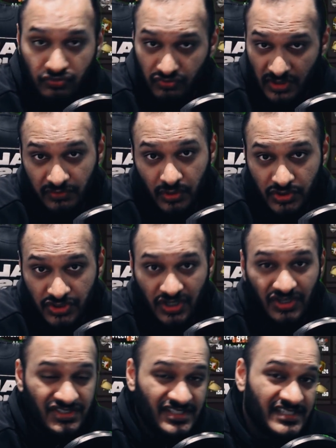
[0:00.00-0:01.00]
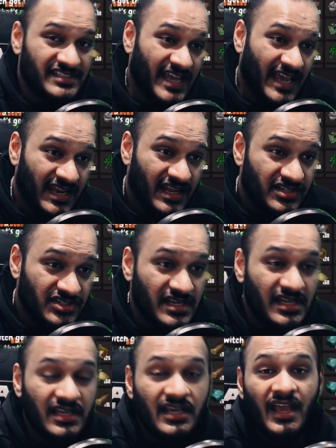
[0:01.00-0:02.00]
reroll chances,
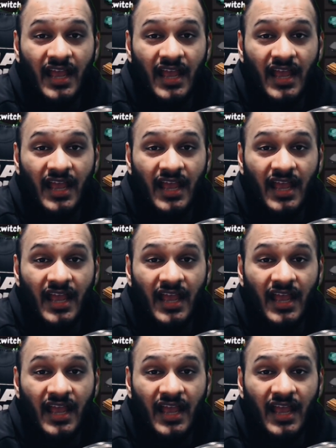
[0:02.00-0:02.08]
energy,